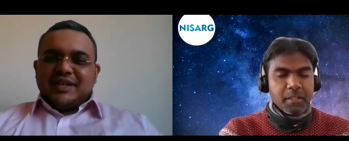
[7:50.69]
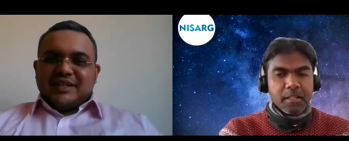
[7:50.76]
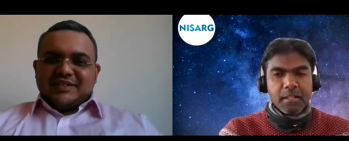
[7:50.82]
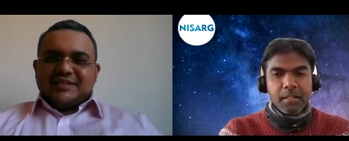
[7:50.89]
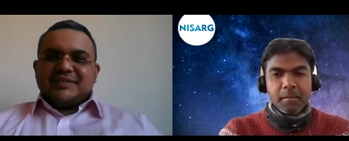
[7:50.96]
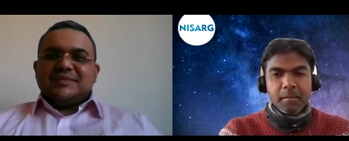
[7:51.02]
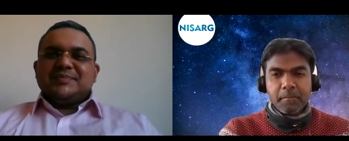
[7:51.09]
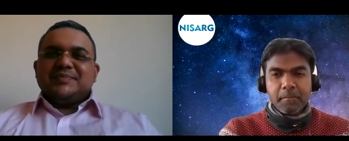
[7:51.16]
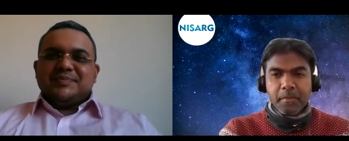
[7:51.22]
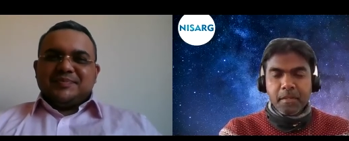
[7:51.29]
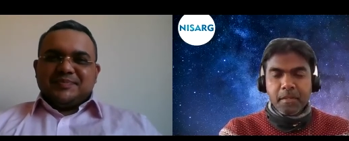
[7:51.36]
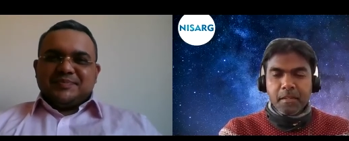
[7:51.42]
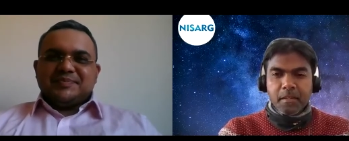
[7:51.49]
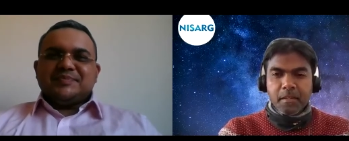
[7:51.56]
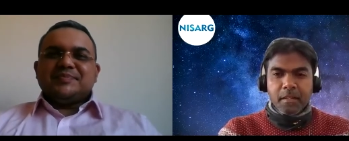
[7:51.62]
Speaker 1: Yes. Um,
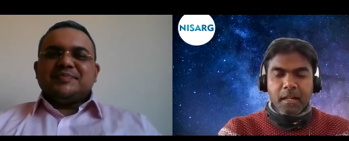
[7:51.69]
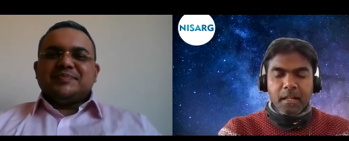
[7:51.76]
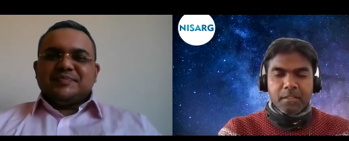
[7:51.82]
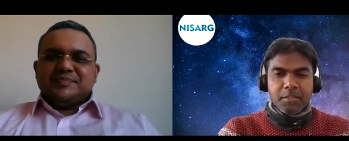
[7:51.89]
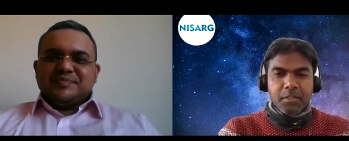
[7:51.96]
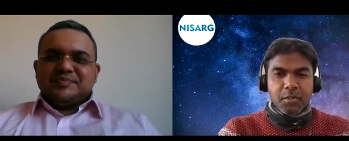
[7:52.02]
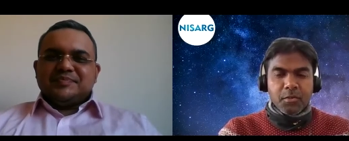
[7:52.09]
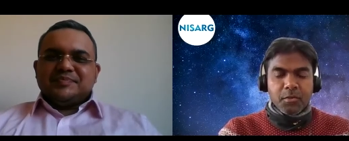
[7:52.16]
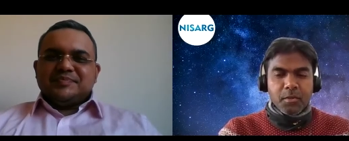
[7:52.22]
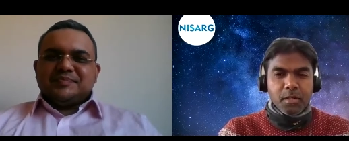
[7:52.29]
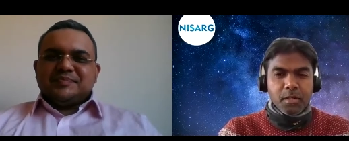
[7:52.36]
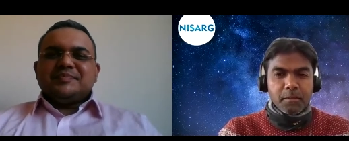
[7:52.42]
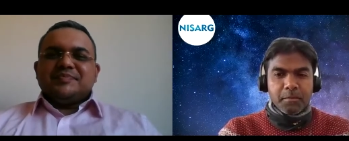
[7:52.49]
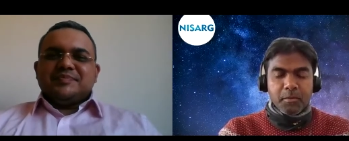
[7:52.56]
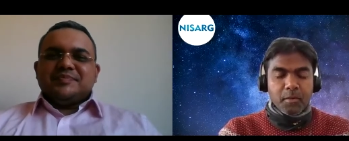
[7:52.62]
and
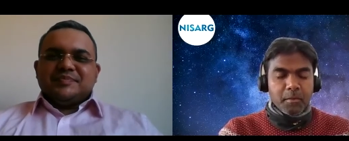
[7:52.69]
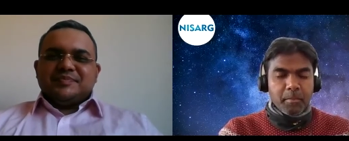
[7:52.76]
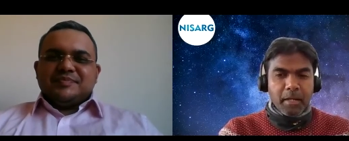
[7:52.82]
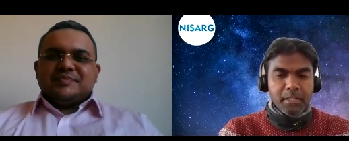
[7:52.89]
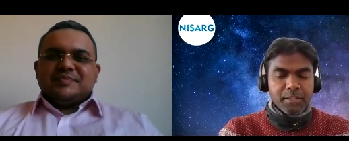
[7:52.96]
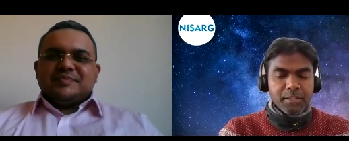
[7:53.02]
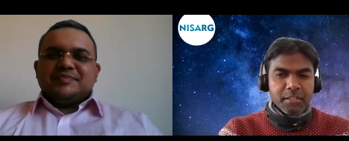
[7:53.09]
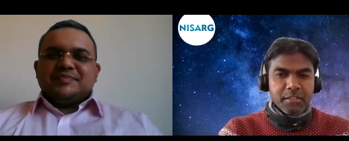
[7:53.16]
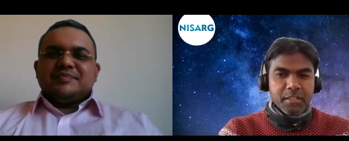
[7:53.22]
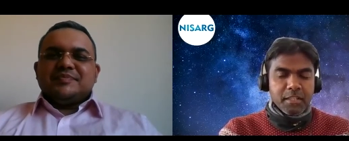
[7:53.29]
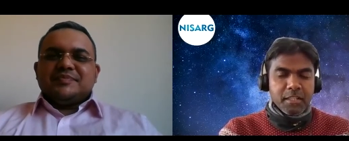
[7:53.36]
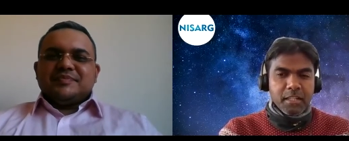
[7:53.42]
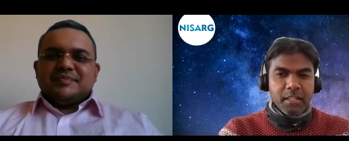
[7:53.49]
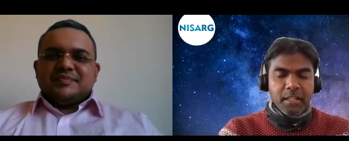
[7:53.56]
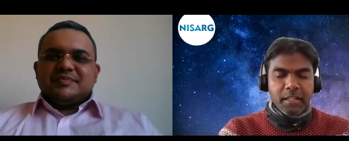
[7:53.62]
so uh, your passion
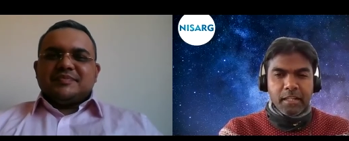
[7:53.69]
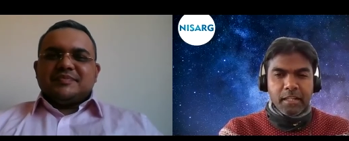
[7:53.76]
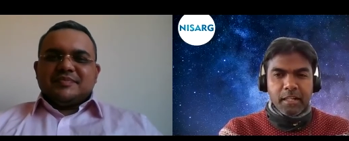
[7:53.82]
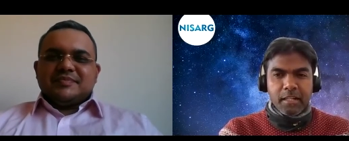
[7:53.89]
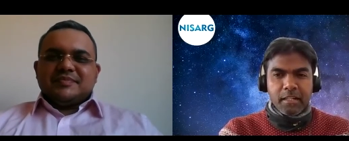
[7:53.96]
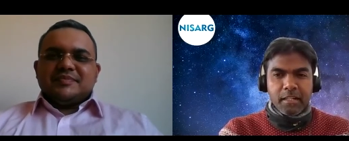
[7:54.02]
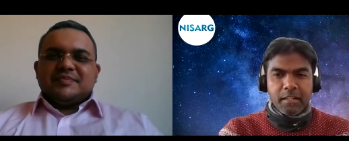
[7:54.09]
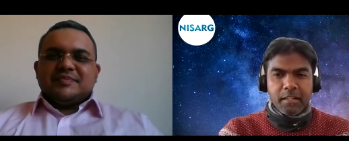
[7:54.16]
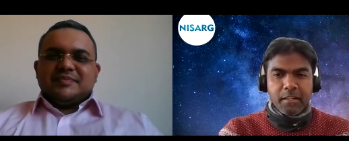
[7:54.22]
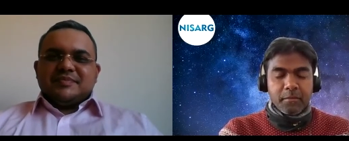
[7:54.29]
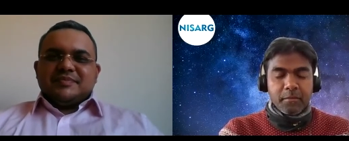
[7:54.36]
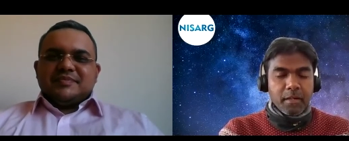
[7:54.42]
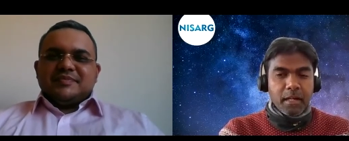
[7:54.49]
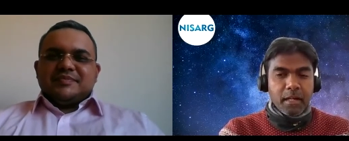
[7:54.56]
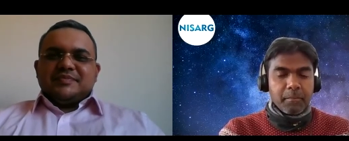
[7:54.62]
certainly, and
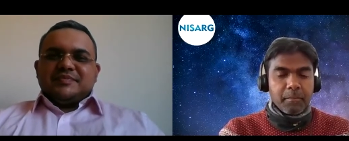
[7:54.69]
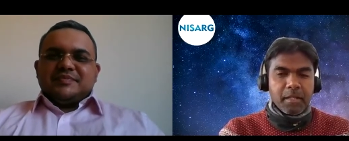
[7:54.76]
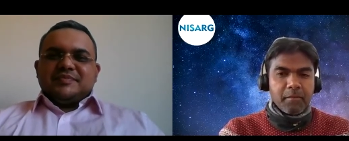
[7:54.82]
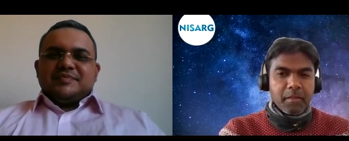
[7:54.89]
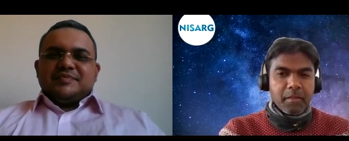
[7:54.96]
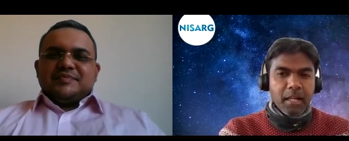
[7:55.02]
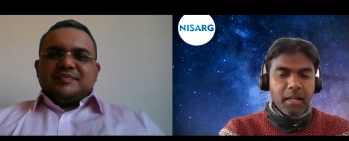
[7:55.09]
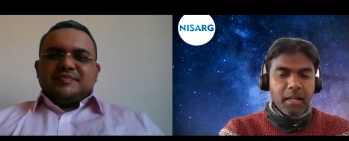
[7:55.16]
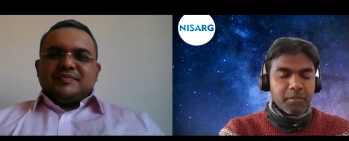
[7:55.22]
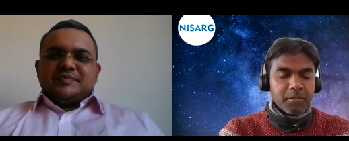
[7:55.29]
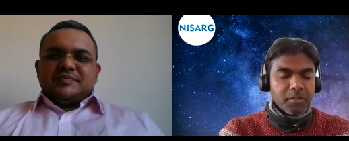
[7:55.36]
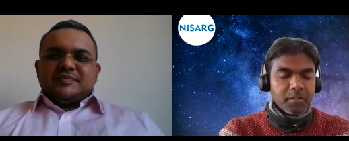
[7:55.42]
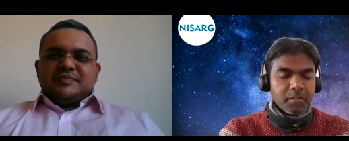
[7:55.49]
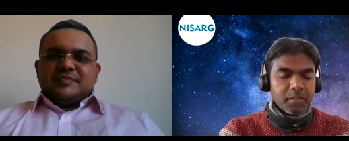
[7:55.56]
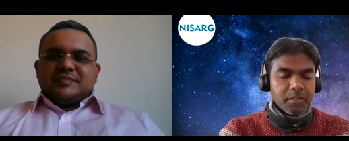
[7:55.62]
uh, I mean, we
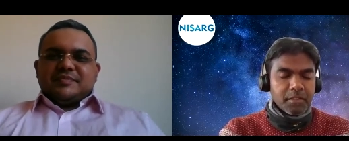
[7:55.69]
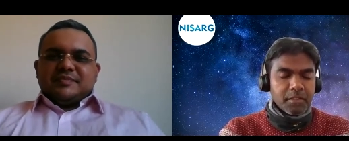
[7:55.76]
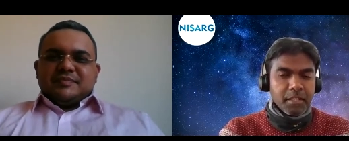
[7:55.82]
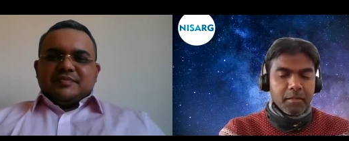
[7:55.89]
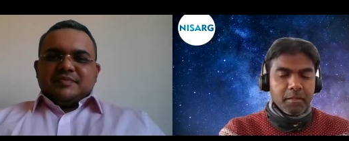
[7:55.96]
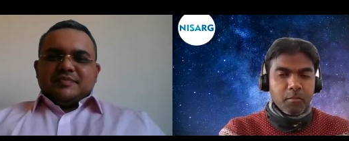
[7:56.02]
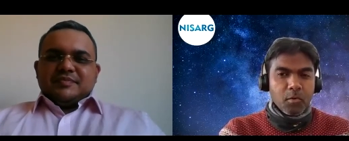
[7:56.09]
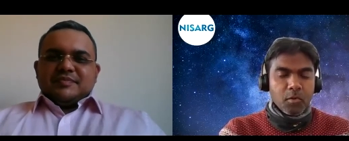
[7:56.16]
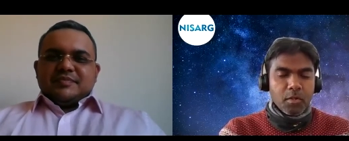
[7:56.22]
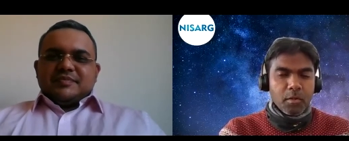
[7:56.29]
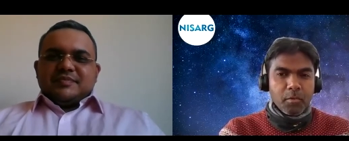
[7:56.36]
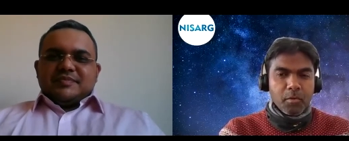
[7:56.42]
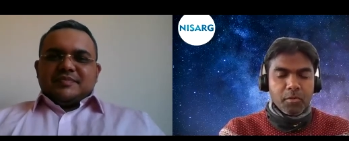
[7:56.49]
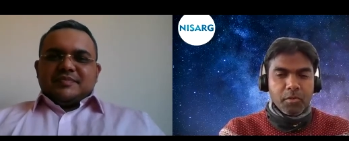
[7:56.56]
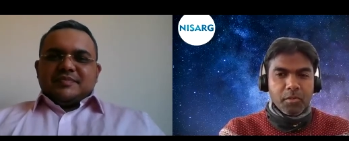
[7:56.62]
have to hear
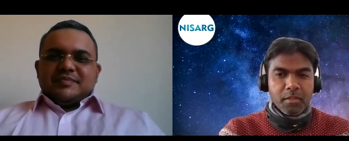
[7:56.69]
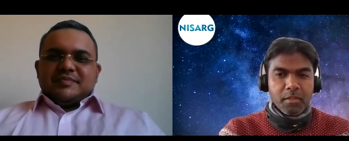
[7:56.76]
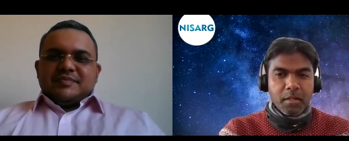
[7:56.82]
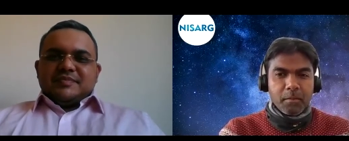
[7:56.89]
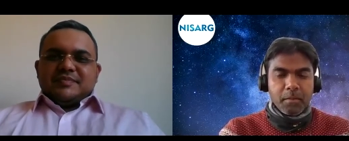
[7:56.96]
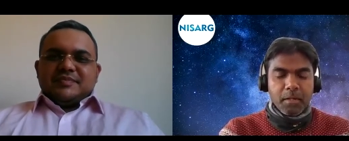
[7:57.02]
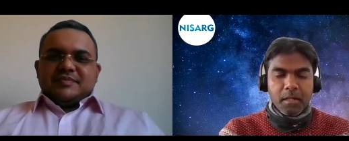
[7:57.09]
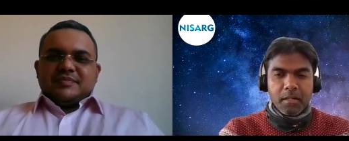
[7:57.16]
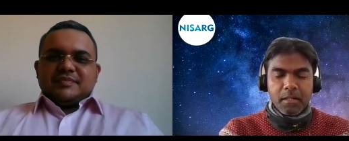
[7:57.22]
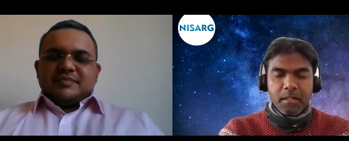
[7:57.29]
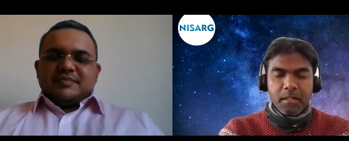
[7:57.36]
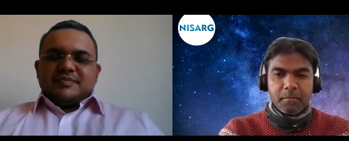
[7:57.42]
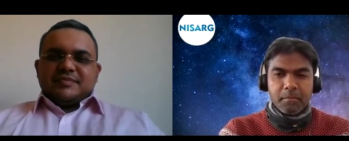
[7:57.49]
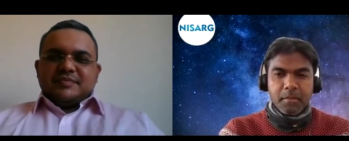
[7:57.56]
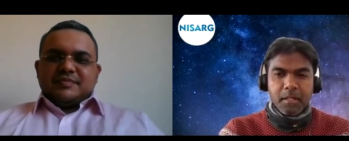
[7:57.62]
more about your
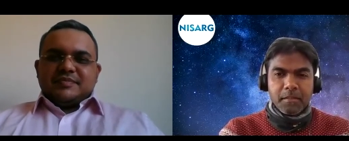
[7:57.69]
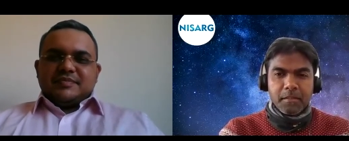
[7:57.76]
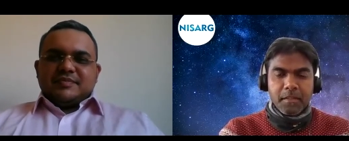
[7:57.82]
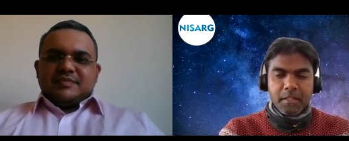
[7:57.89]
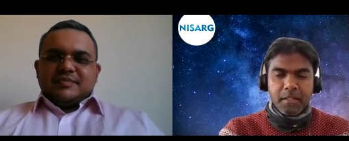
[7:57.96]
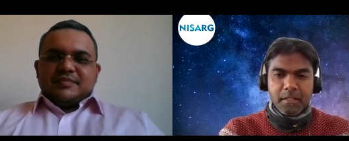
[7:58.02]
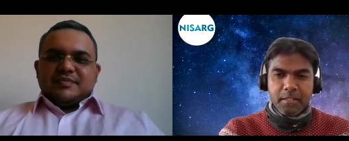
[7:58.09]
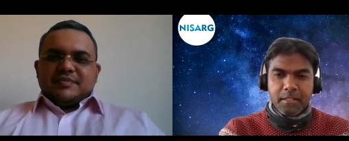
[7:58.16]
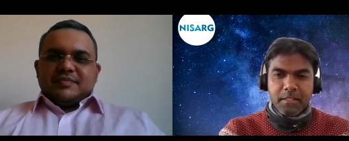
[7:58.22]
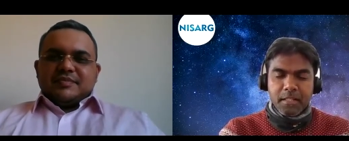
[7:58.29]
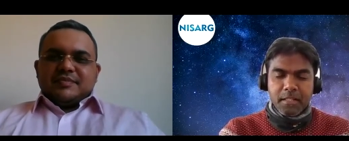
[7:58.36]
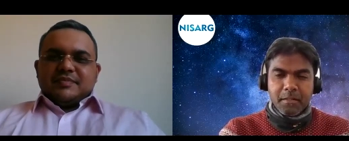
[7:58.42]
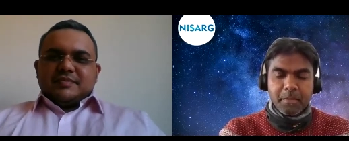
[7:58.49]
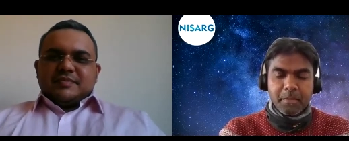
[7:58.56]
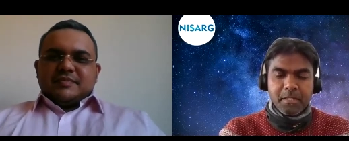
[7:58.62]
tabla. Um, I think that's
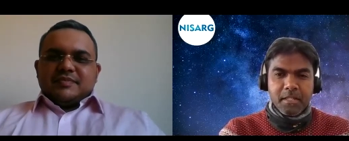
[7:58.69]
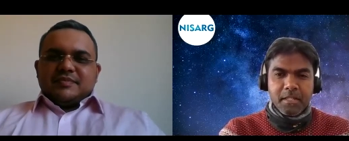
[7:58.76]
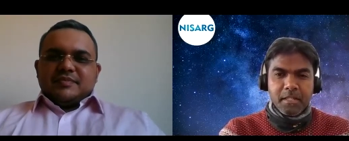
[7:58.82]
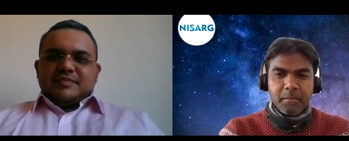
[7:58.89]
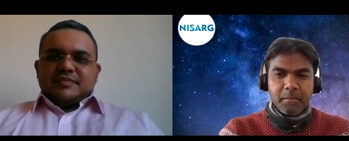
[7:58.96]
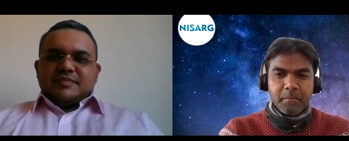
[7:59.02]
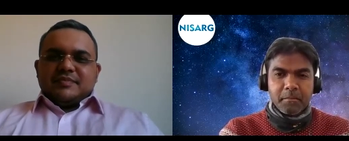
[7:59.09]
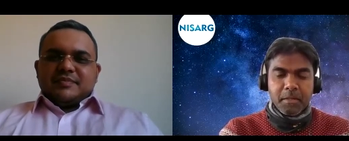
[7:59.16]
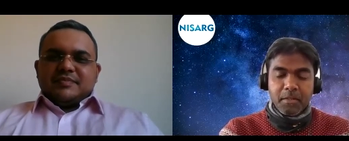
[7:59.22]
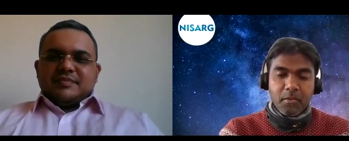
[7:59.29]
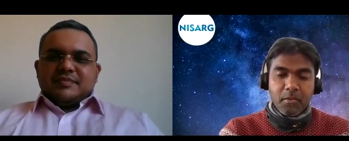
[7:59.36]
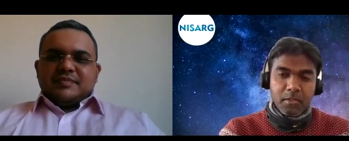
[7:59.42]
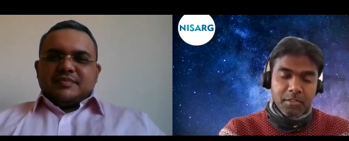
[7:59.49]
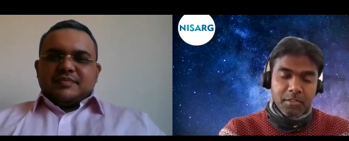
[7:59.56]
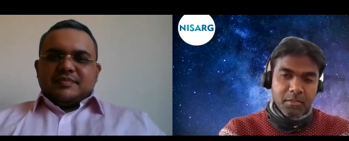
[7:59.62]
still missing,
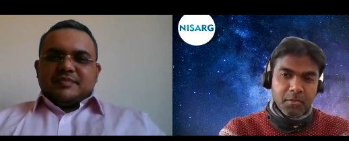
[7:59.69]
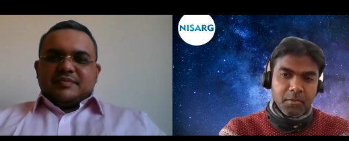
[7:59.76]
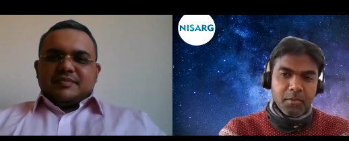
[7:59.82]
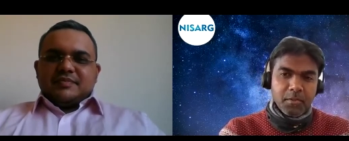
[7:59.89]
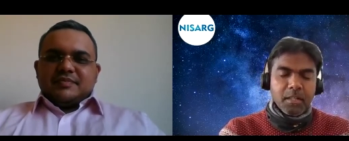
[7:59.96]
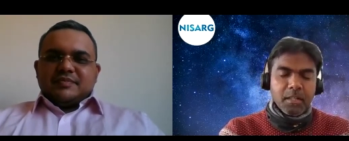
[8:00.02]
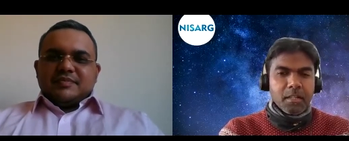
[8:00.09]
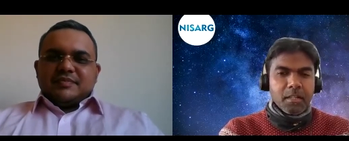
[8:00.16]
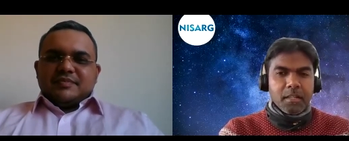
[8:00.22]
but also